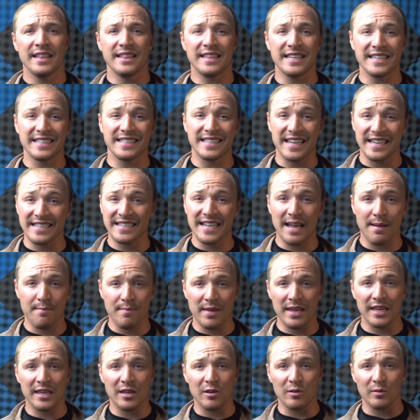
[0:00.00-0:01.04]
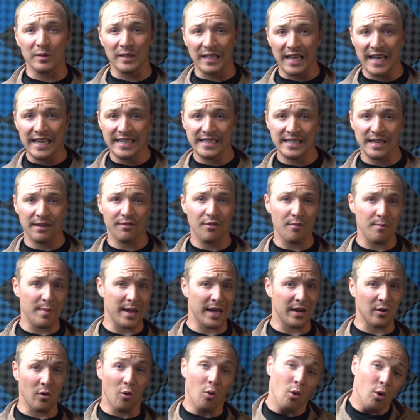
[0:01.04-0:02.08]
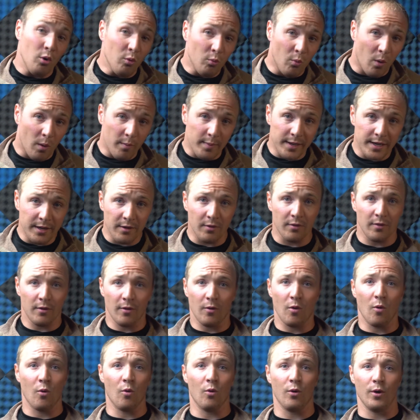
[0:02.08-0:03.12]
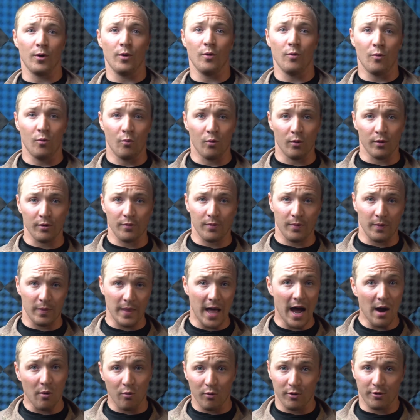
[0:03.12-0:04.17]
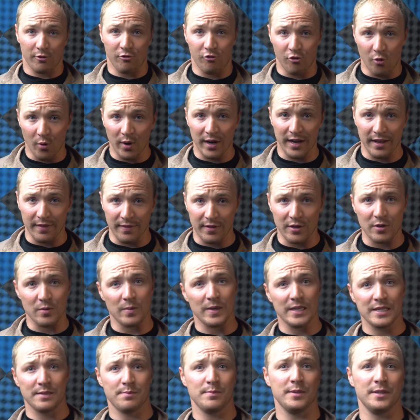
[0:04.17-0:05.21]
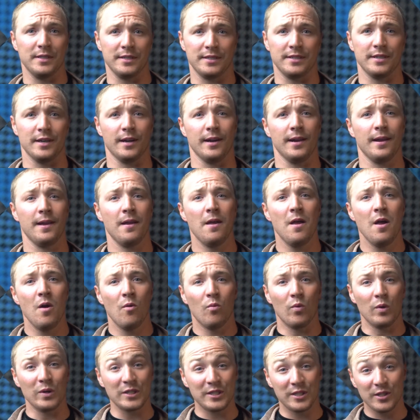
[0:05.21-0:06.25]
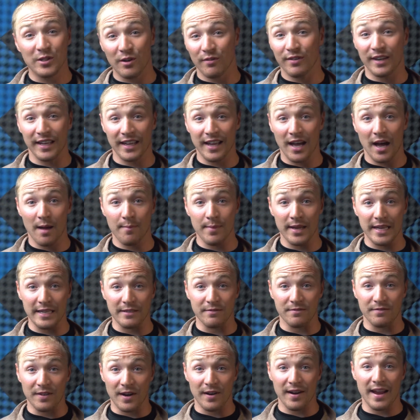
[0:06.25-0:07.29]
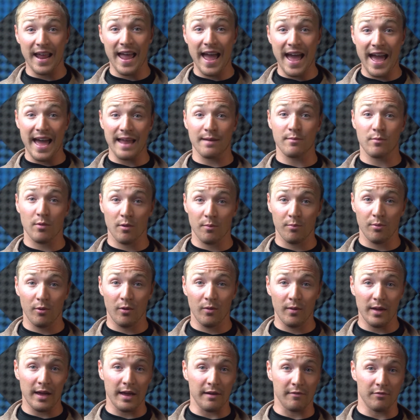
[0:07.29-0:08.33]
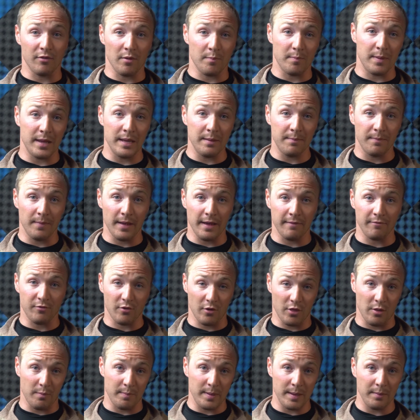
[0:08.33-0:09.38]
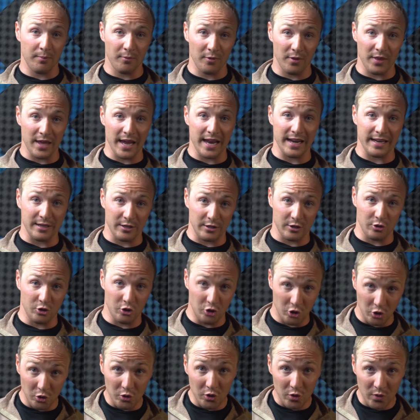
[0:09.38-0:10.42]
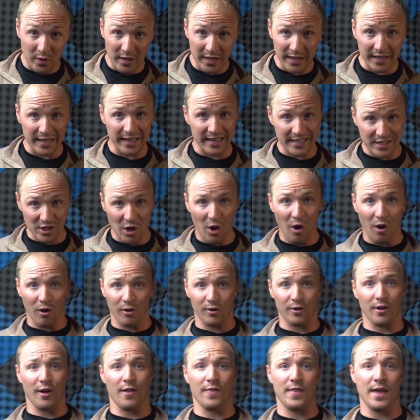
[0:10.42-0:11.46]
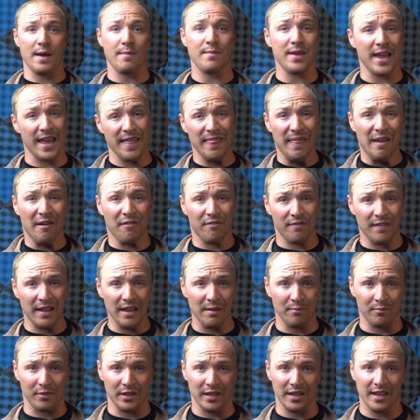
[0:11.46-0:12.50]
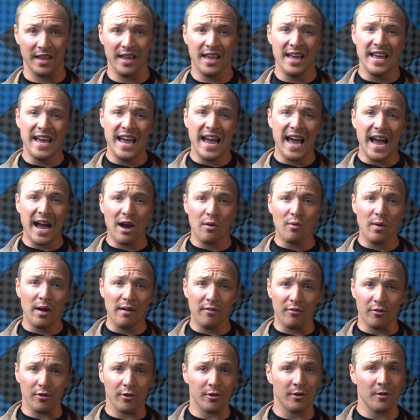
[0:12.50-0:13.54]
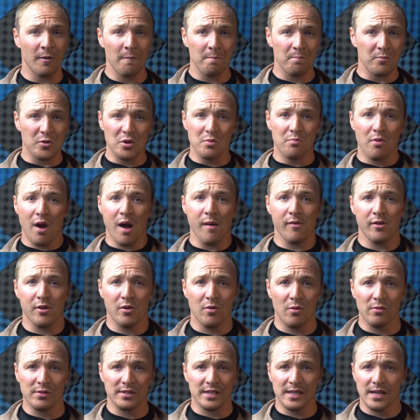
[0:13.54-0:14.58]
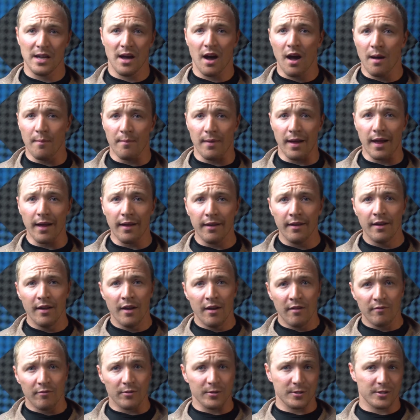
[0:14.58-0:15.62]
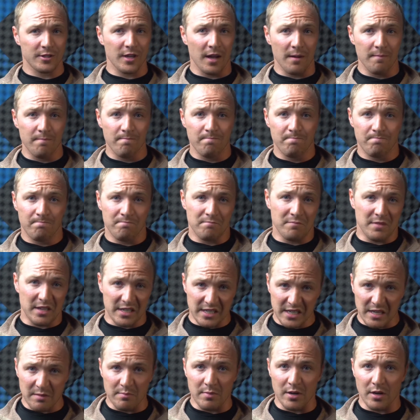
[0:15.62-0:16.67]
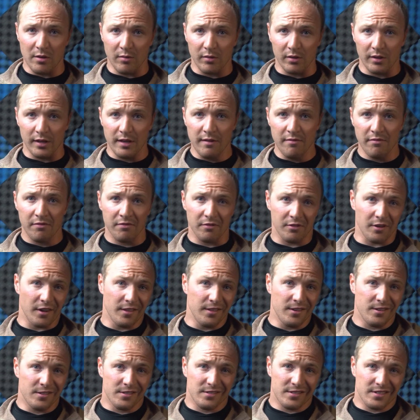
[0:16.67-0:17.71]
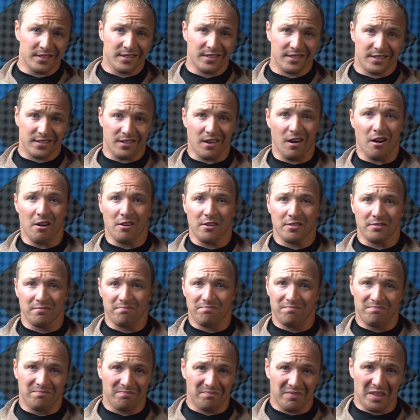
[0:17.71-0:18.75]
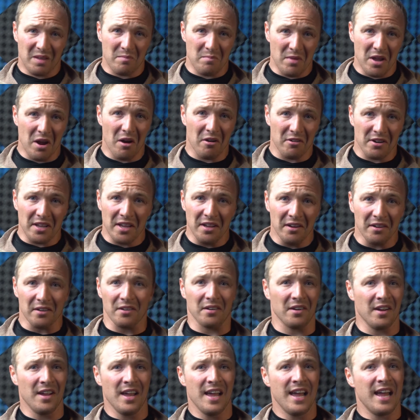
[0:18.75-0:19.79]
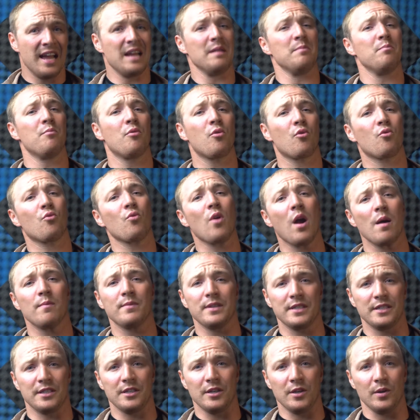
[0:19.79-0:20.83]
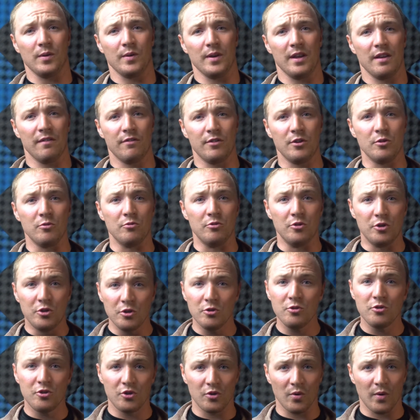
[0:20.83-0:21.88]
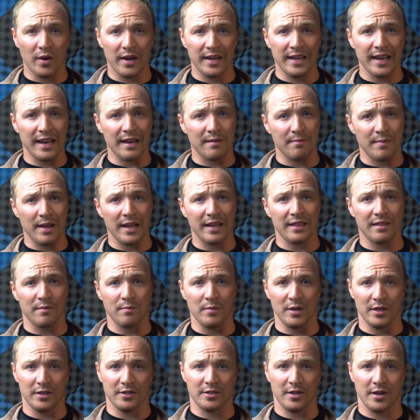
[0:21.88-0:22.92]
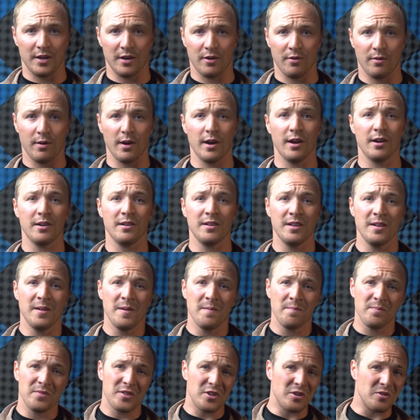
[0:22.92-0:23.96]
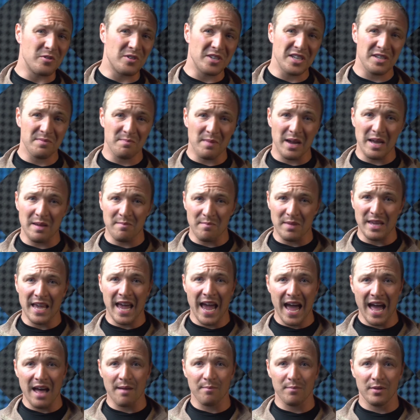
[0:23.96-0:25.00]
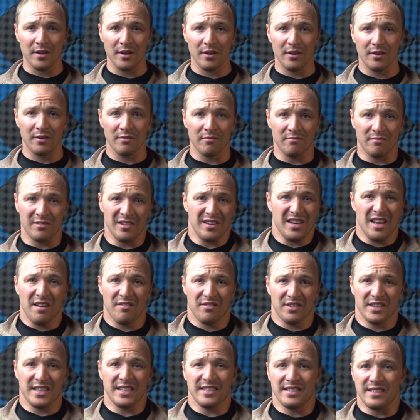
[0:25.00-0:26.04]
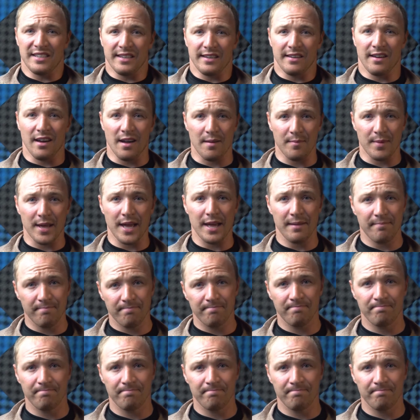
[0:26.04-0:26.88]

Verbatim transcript: This does not make you less of a man or woman or worth, not worth joining the US military. While serving in combat is very admirable and for peop- and for the people that do do it, it's hard on them and their family. However, you probably won't see combat. For some, this can be a relief. For others, it's hard it can be hard to hear. I promise you, if you do join and make the military career, you just might be happier you never did see combat.